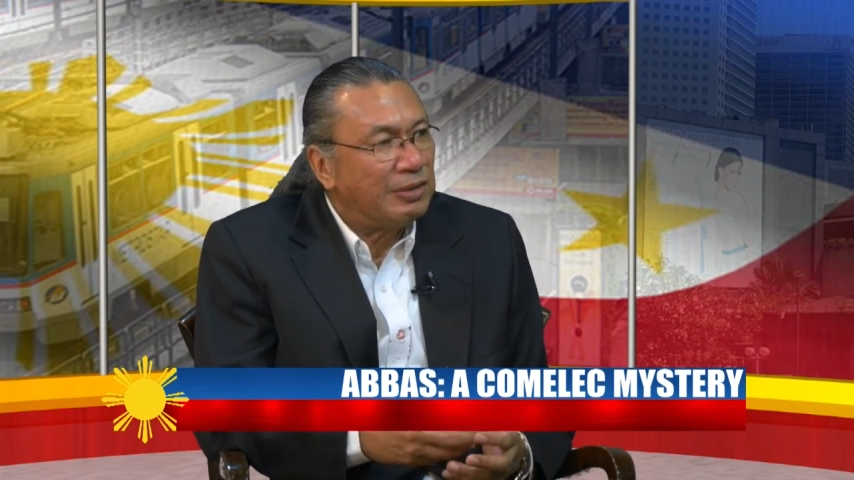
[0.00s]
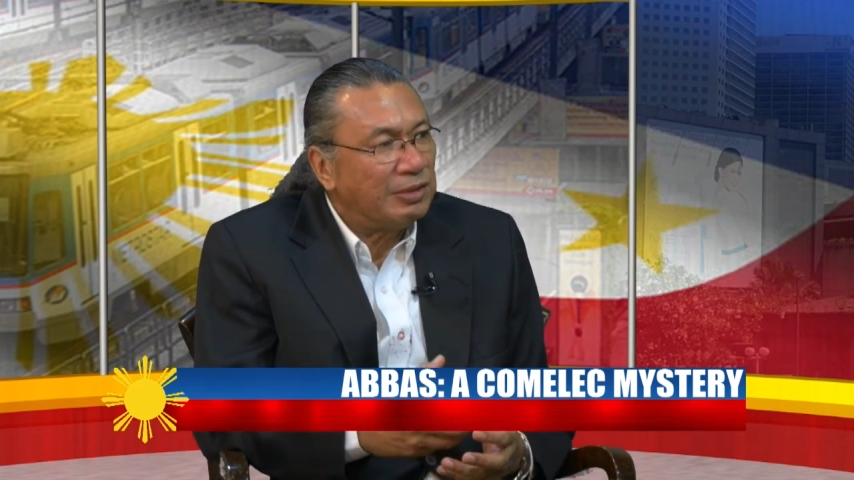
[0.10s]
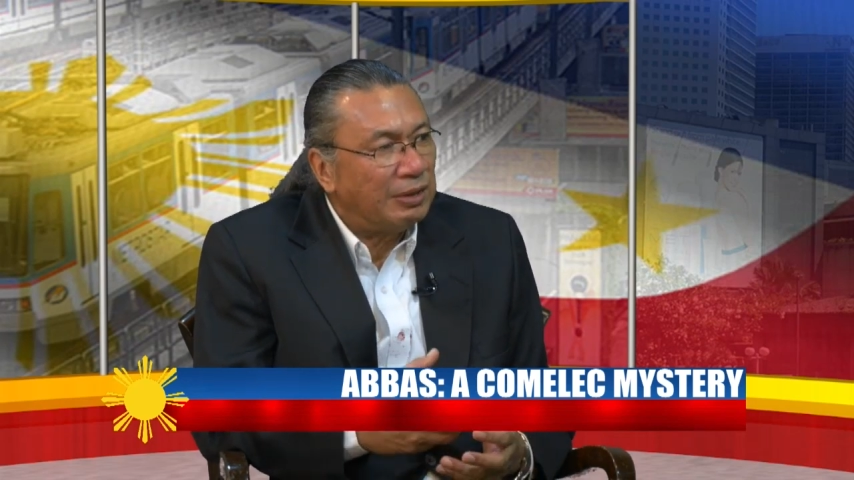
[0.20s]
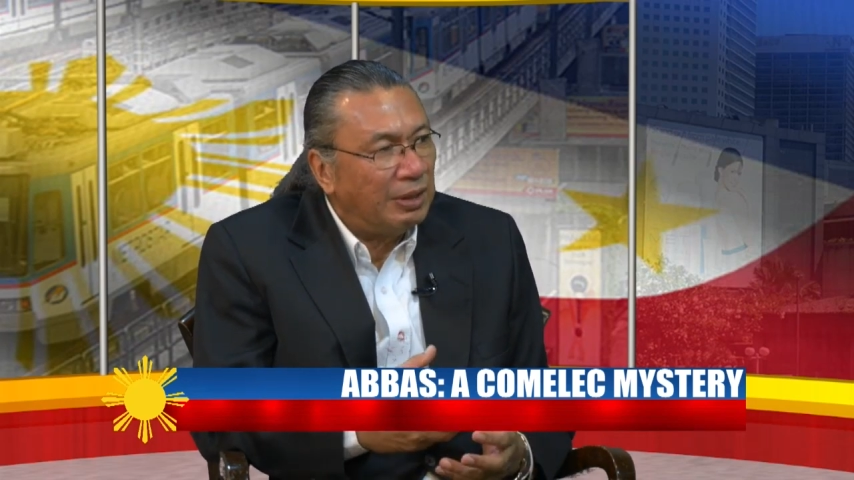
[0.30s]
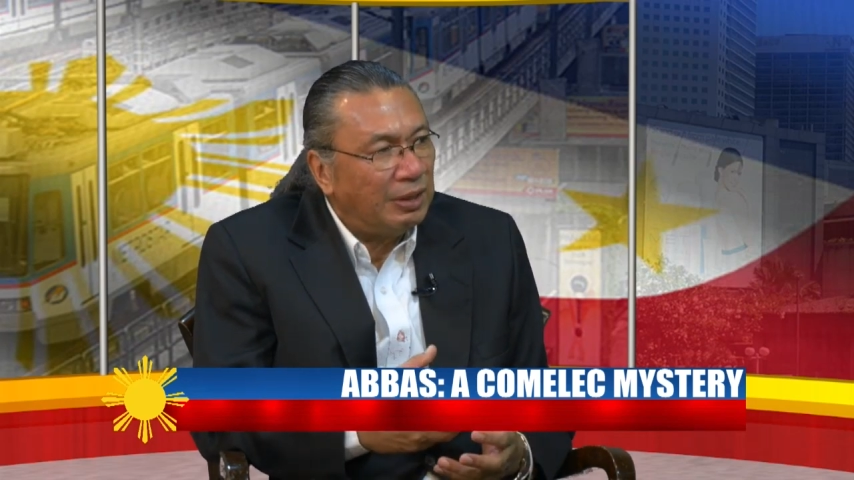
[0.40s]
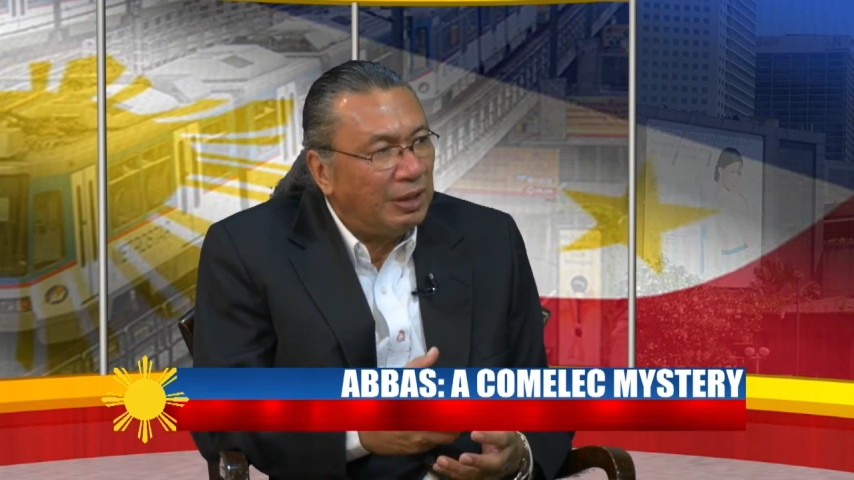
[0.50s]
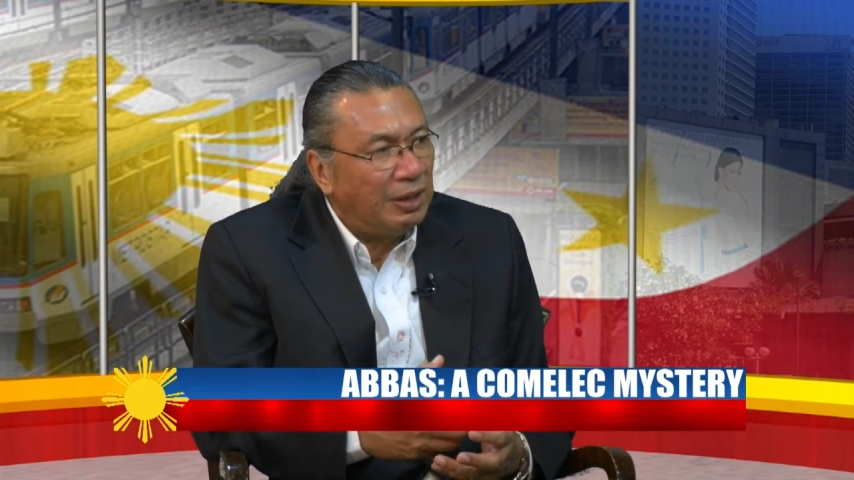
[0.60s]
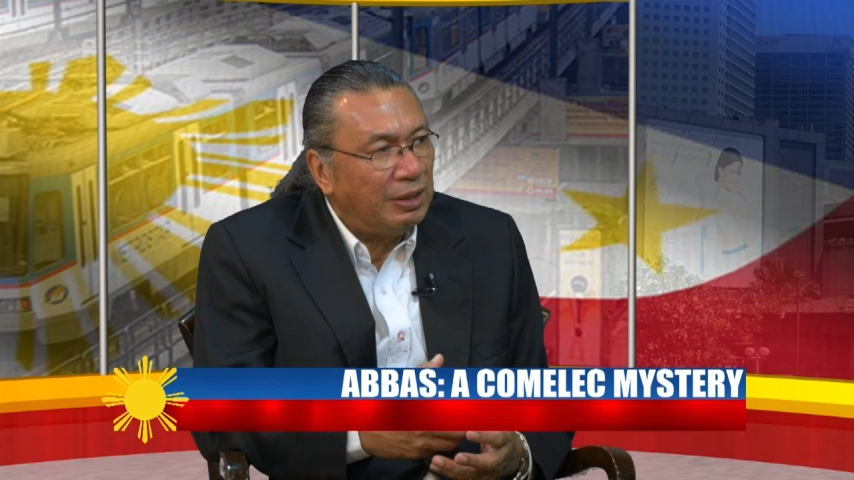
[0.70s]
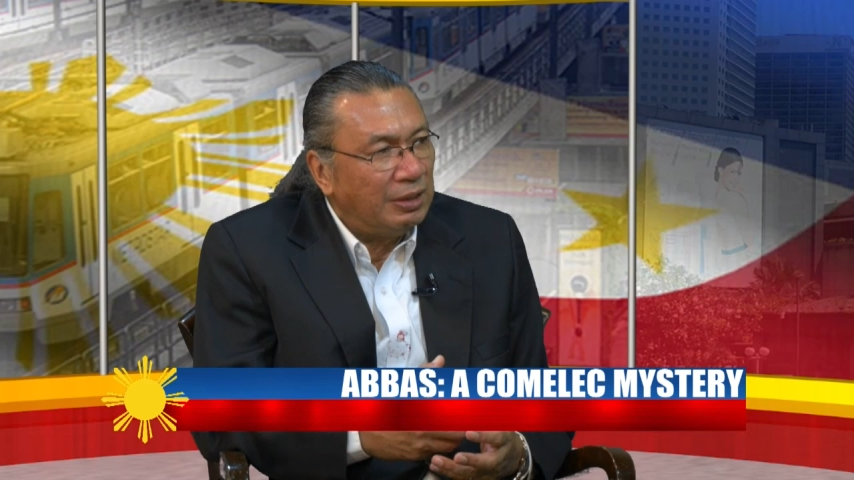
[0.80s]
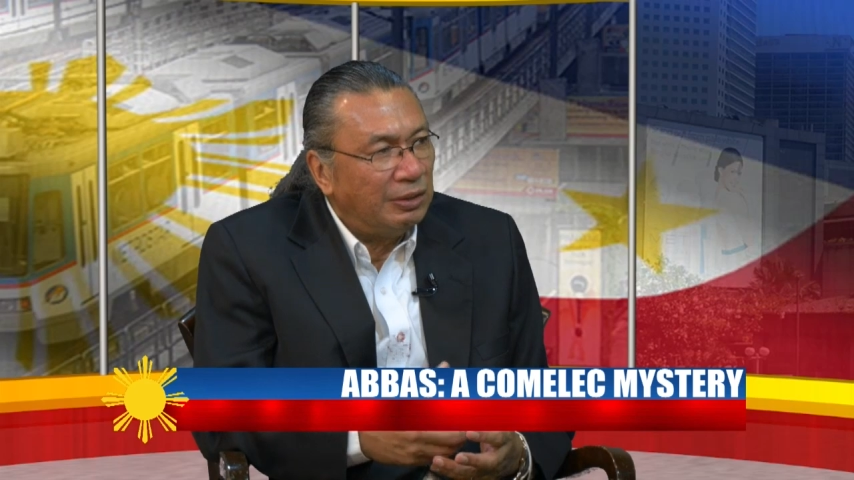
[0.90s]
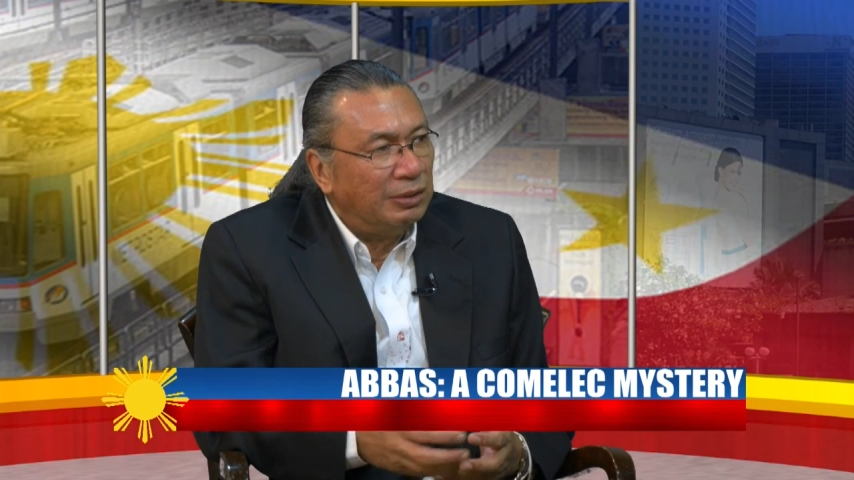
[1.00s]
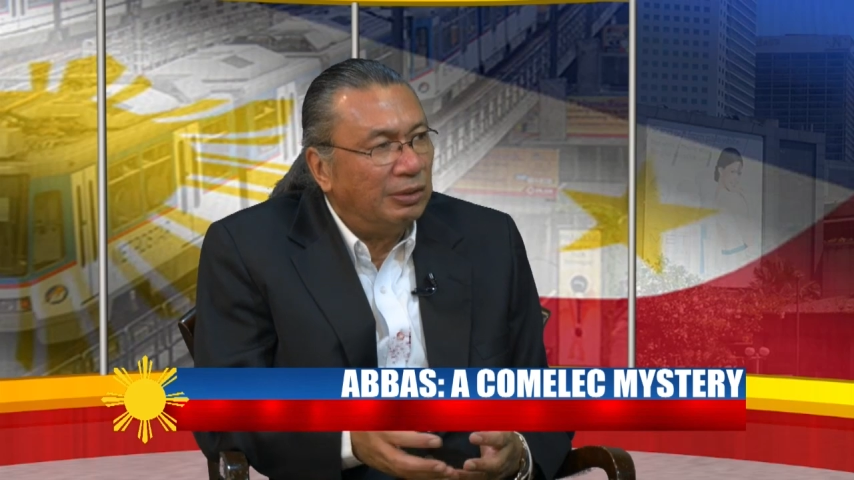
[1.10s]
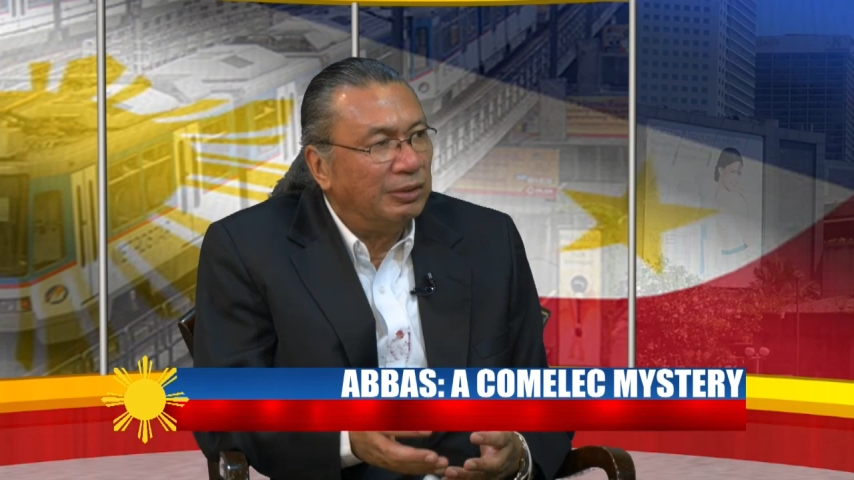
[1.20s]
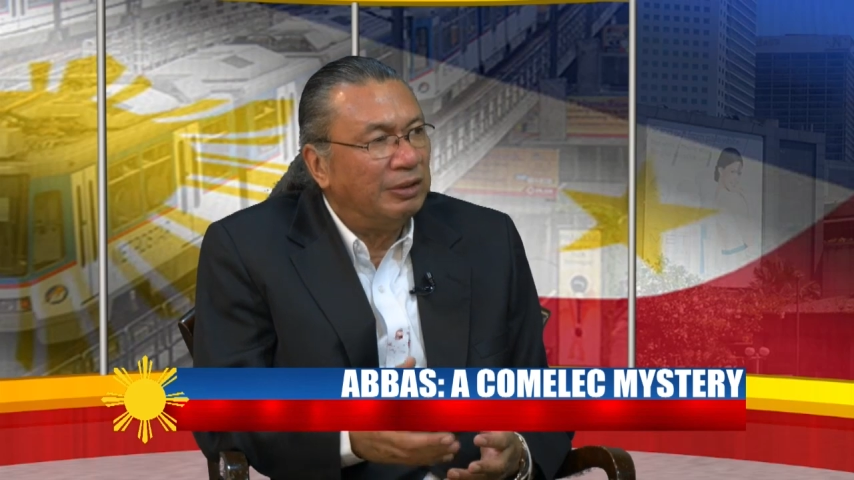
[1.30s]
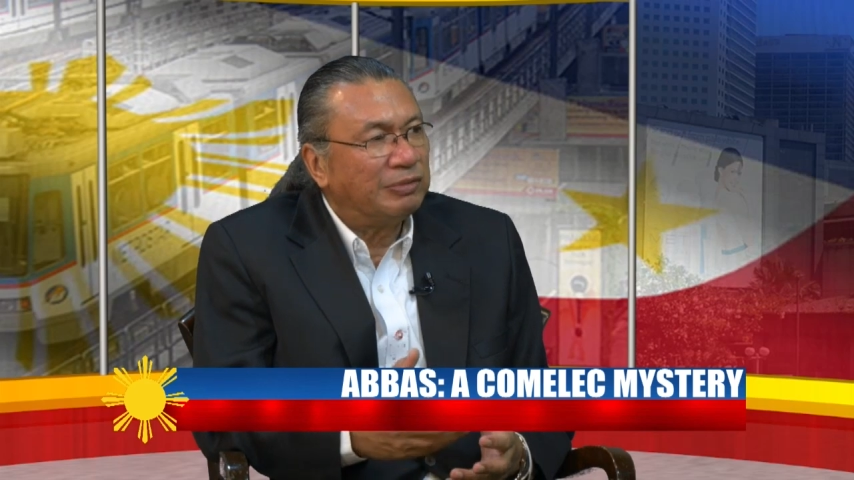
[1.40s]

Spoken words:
has a good